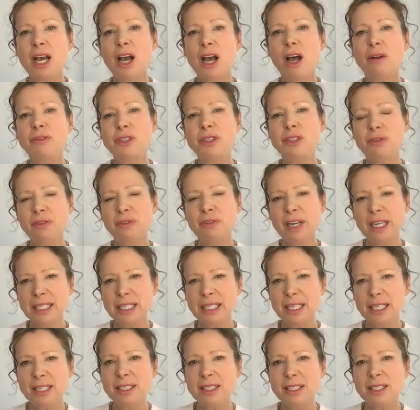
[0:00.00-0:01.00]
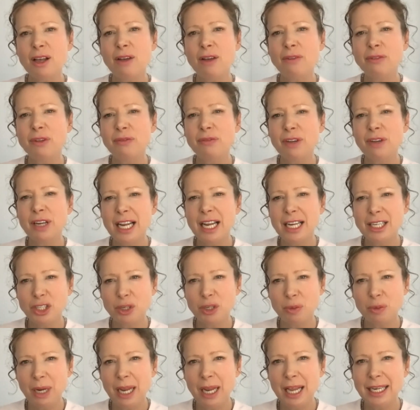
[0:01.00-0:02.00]
of directors of the
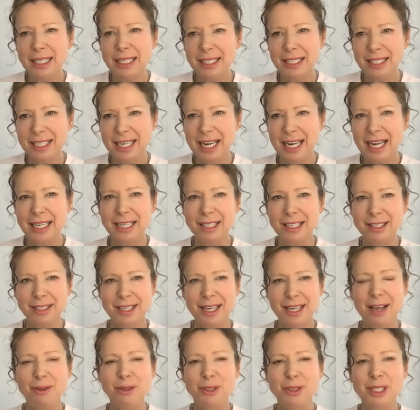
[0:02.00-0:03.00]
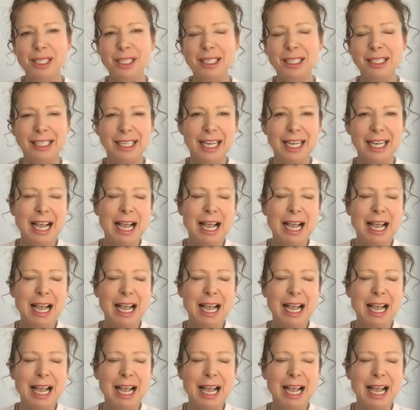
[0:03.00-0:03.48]
Financial Planning Standards Council.